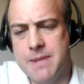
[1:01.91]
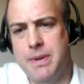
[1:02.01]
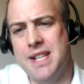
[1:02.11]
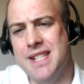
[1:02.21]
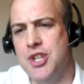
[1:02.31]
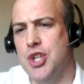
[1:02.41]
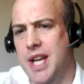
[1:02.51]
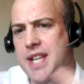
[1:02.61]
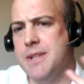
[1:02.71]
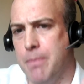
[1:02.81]
but
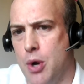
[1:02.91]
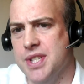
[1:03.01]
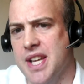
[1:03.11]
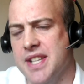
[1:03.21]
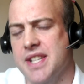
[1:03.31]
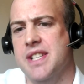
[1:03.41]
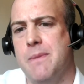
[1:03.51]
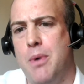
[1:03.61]
essentially it's a process. It's a